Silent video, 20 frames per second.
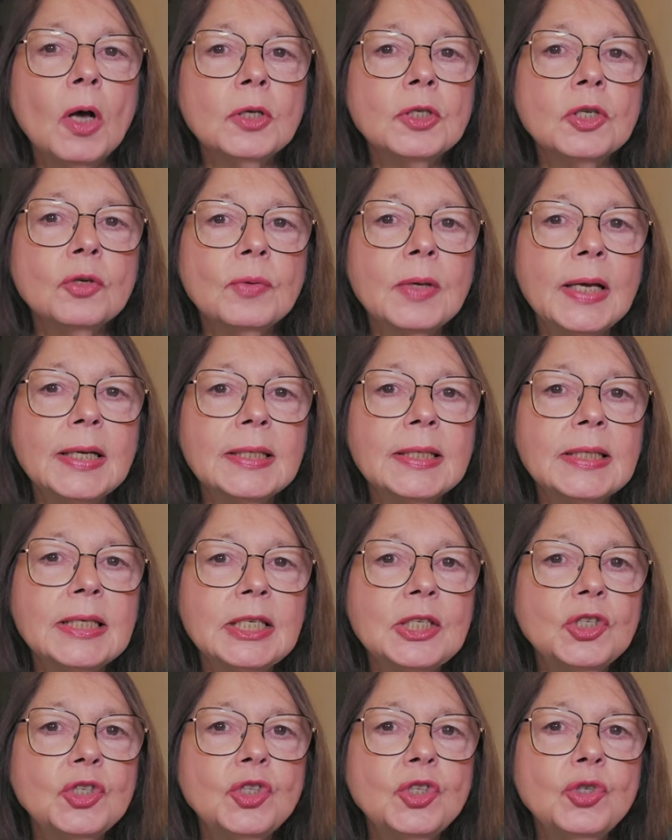also gets
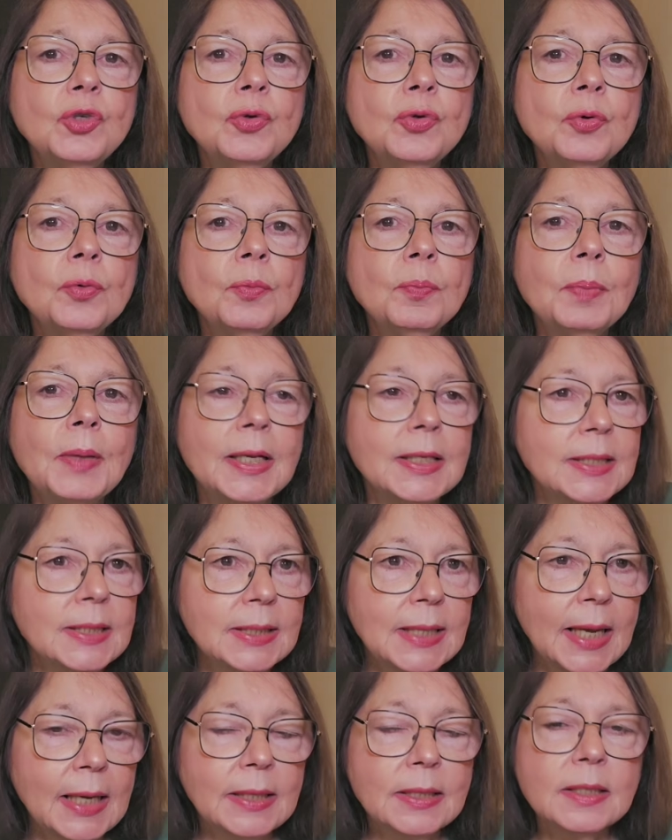into
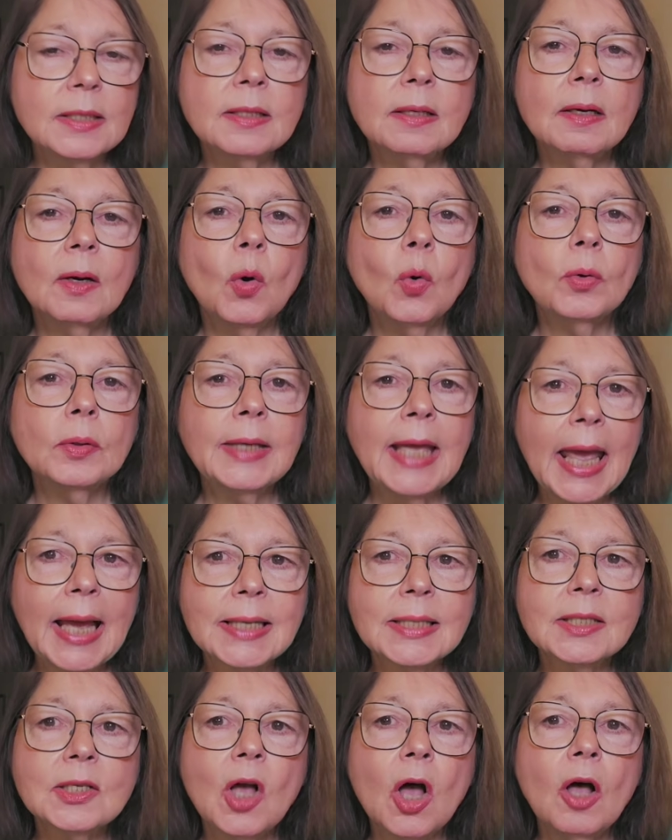bloodstains,
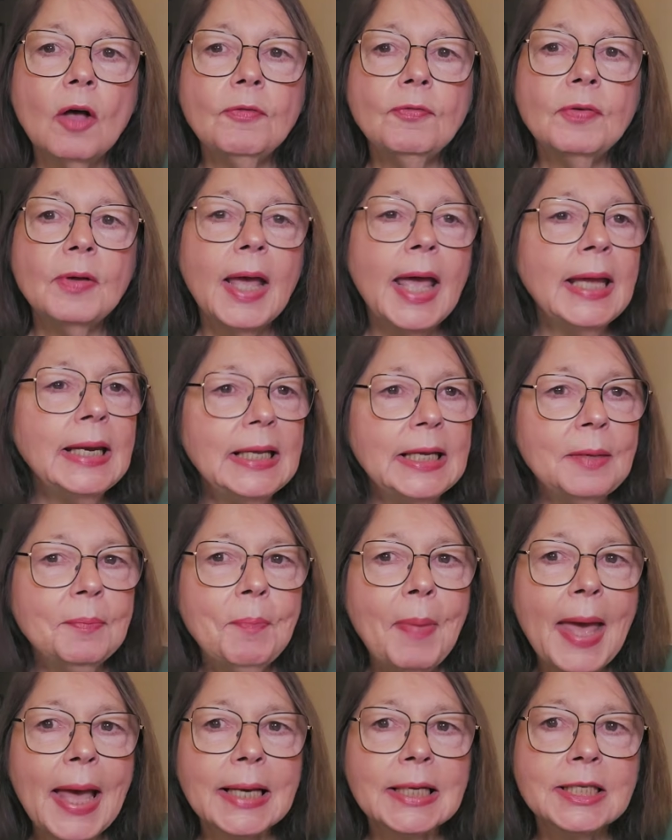cast off and
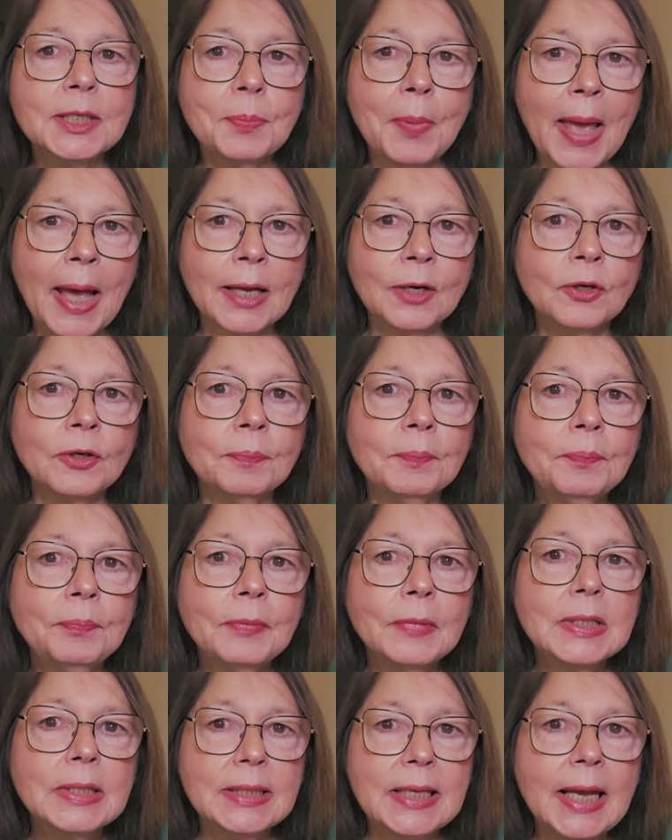impact spatter
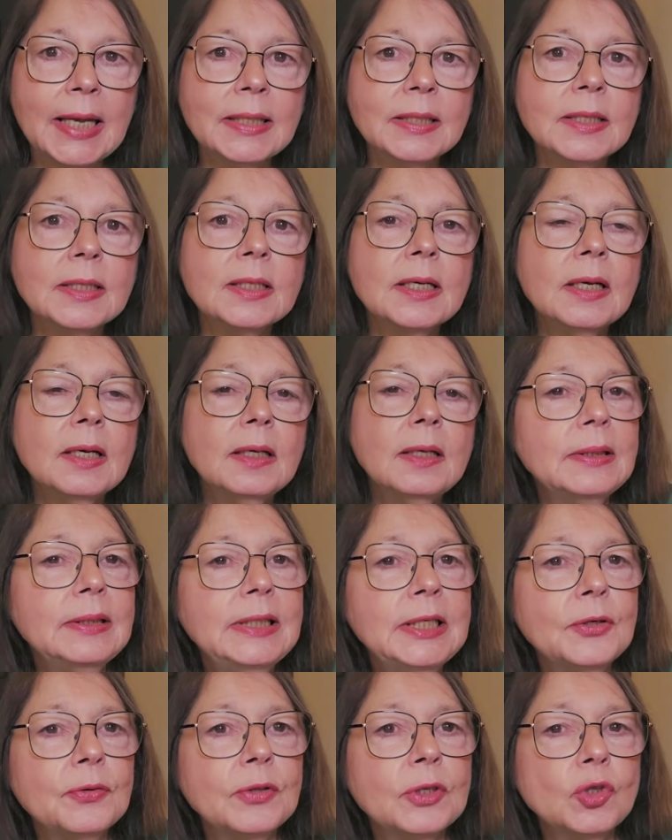stains
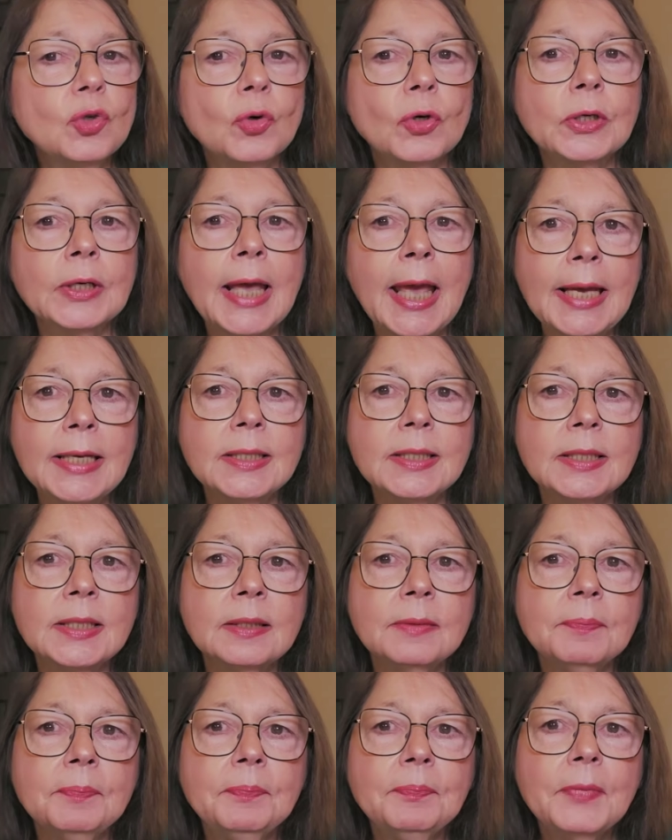near the door
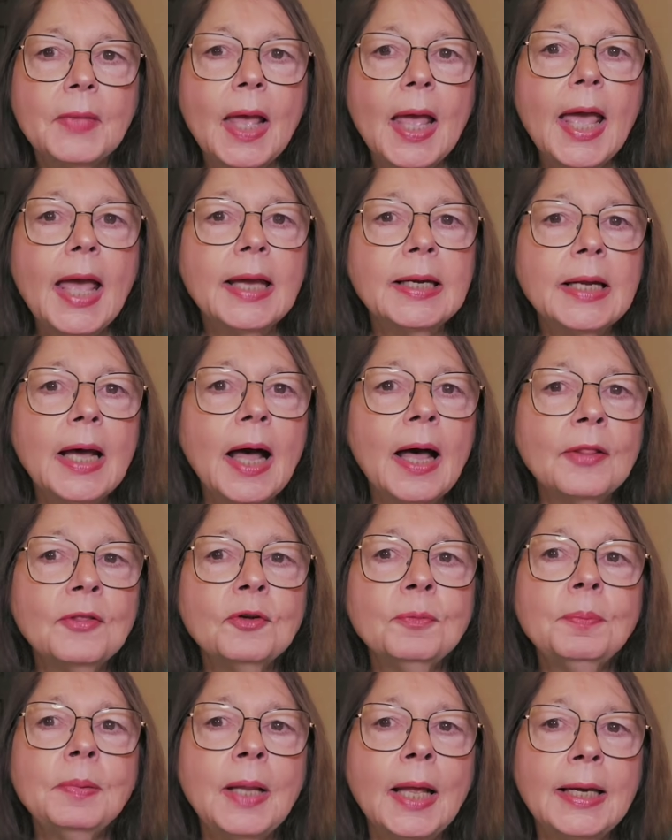casing, and
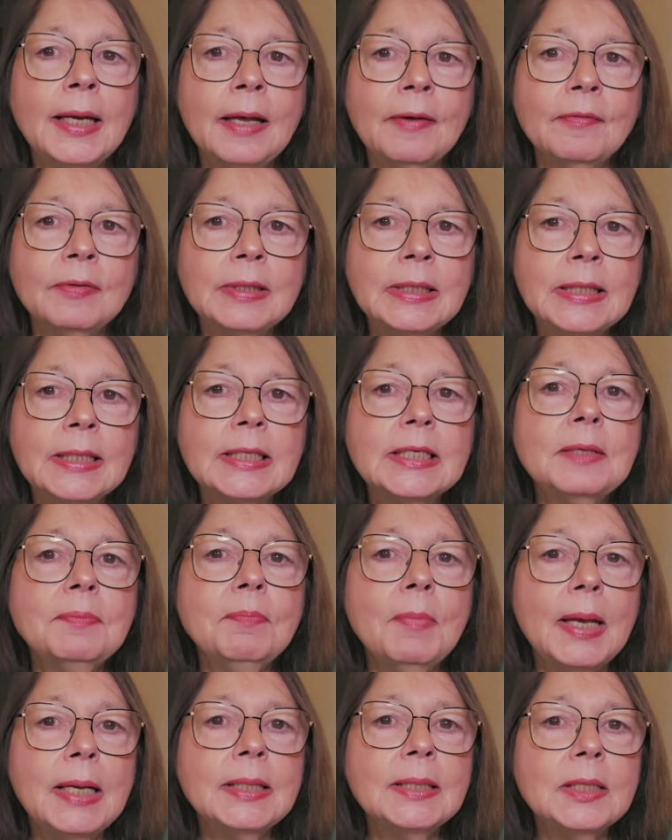other blood evidence that
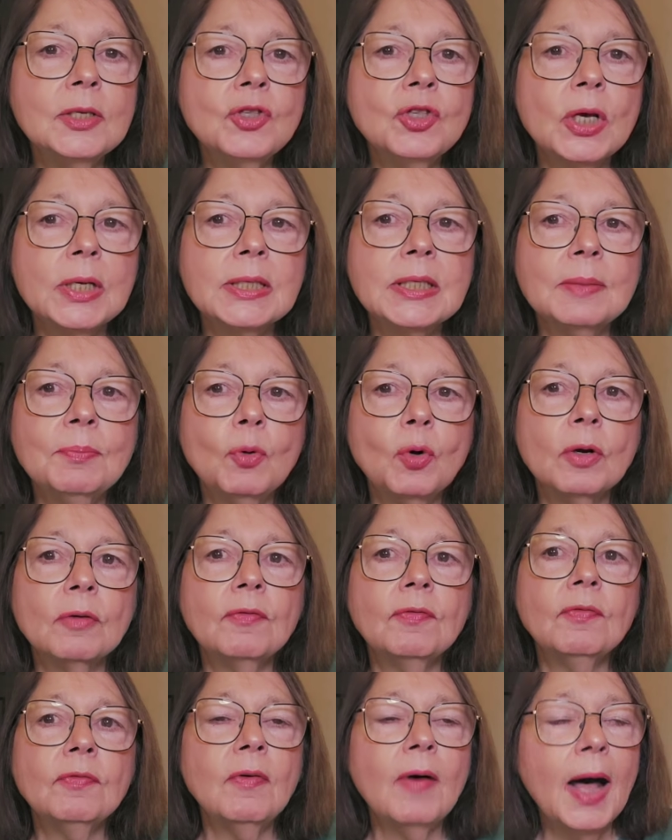may suggest a more
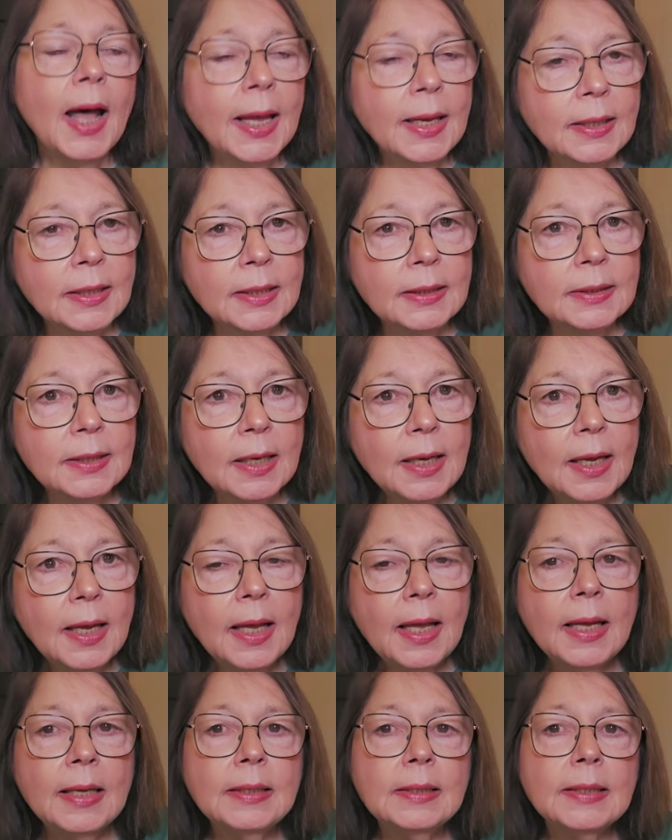violent
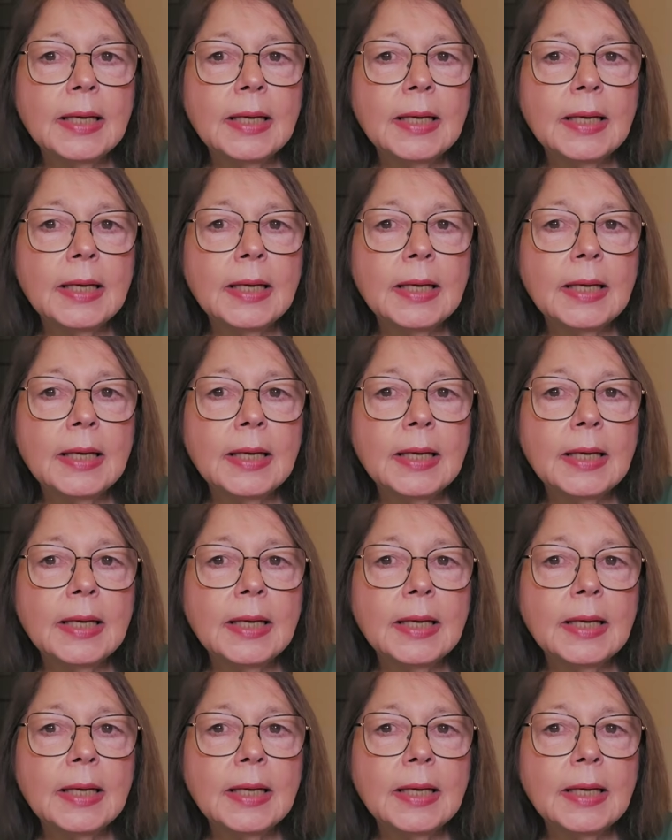and